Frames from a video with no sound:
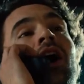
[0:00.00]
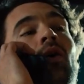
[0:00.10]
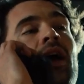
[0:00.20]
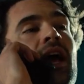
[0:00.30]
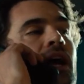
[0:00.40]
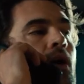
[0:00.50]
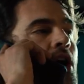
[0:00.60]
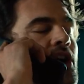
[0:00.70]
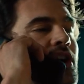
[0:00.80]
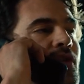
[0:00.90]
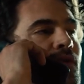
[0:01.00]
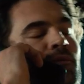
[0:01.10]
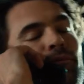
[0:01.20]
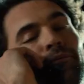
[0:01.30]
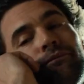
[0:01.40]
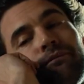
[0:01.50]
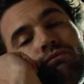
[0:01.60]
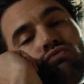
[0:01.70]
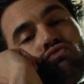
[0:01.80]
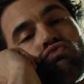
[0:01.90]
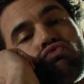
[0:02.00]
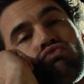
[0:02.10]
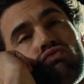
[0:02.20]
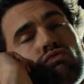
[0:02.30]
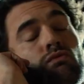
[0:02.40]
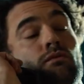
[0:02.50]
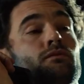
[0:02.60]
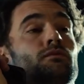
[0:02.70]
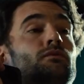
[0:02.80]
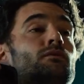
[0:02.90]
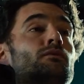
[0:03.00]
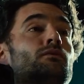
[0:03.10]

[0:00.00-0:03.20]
along with him and implicating them in his crimes,